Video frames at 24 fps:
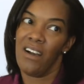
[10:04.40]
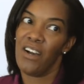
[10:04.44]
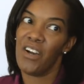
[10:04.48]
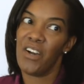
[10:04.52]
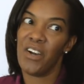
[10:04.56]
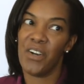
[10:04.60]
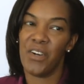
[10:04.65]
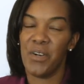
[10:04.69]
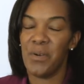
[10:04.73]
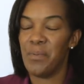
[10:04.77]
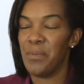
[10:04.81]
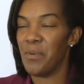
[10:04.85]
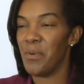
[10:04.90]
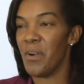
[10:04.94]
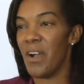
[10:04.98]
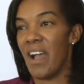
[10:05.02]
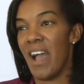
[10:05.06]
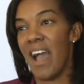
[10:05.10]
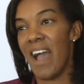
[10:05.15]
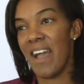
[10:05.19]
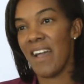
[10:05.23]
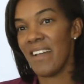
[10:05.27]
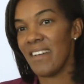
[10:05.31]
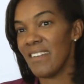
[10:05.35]
Oh boy,
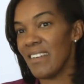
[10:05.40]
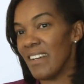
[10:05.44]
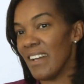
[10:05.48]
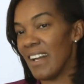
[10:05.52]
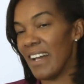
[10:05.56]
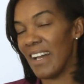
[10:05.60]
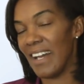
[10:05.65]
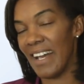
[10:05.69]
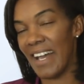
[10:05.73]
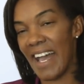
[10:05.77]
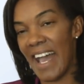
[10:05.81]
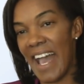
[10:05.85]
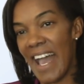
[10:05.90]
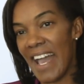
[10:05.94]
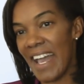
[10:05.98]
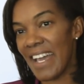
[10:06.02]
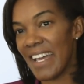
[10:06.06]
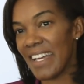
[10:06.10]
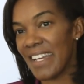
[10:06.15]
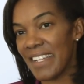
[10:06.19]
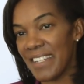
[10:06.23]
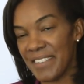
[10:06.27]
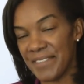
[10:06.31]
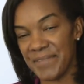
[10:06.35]
I,
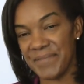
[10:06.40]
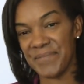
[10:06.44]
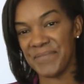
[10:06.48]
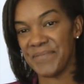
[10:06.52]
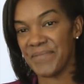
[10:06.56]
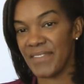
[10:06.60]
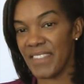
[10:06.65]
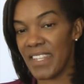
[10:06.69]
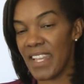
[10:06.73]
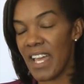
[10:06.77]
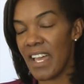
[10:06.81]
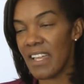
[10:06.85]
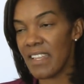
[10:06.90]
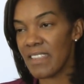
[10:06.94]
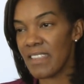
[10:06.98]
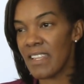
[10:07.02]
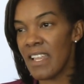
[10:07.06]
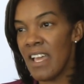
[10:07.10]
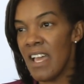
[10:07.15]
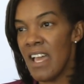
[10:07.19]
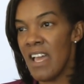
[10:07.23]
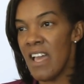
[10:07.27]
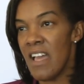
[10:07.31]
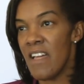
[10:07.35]
I, that,
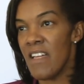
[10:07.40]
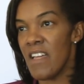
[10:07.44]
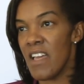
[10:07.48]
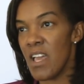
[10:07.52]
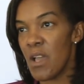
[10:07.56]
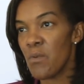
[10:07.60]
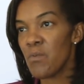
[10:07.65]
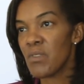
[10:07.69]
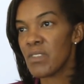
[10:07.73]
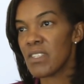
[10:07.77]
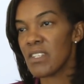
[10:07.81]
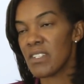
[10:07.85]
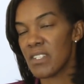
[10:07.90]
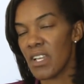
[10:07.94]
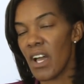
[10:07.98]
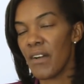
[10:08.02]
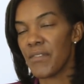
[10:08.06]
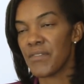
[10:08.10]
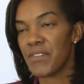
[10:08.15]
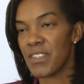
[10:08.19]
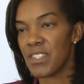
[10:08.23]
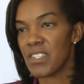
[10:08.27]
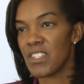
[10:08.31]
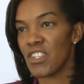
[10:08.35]
it was a
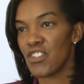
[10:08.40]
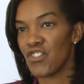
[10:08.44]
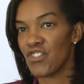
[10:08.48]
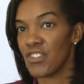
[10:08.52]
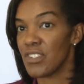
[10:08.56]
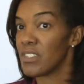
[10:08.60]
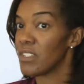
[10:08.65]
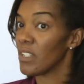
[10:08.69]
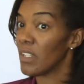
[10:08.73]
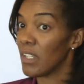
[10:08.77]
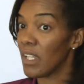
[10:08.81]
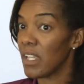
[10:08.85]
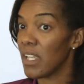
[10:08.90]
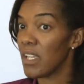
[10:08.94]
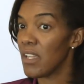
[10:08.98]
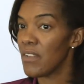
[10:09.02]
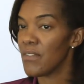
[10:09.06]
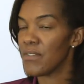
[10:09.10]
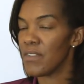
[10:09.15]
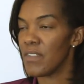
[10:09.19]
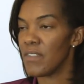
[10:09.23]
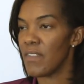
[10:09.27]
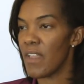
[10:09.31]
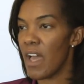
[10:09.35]
tough decision to
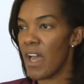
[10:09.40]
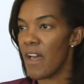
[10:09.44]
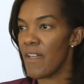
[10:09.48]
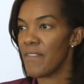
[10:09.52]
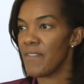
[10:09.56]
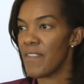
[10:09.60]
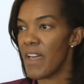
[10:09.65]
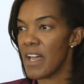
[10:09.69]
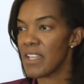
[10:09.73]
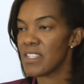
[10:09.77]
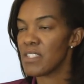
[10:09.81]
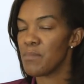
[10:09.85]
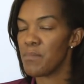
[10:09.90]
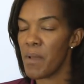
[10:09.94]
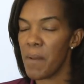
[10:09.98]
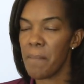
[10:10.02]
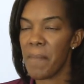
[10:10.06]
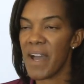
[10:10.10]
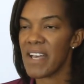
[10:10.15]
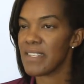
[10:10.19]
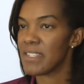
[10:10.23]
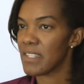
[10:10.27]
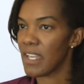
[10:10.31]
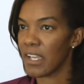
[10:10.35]
leave, and that that's been
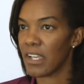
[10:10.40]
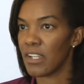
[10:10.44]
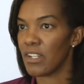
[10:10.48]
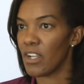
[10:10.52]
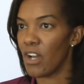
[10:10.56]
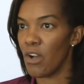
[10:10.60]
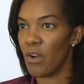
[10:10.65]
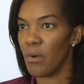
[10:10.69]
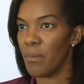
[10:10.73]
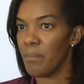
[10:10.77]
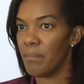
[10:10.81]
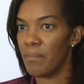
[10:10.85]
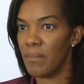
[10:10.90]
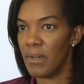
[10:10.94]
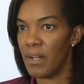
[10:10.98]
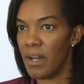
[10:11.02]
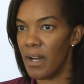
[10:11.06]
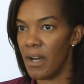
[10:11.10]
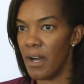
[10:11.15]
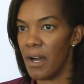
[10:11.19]
my second home.